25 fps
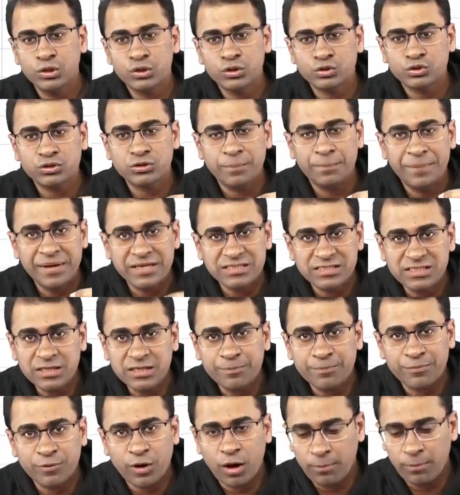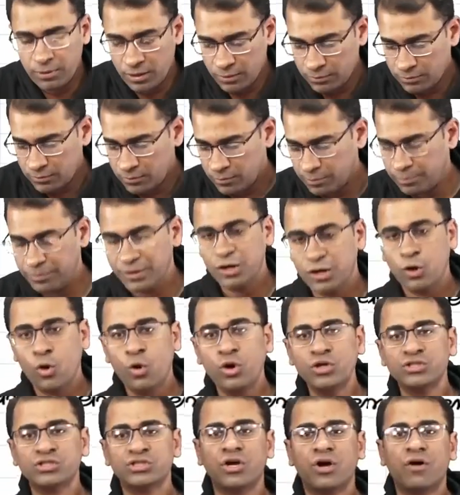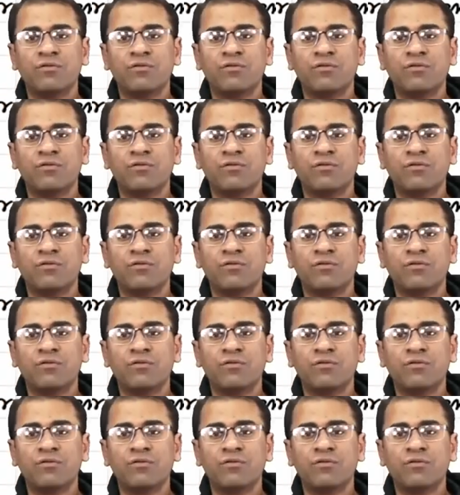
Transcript: So, the basic problem because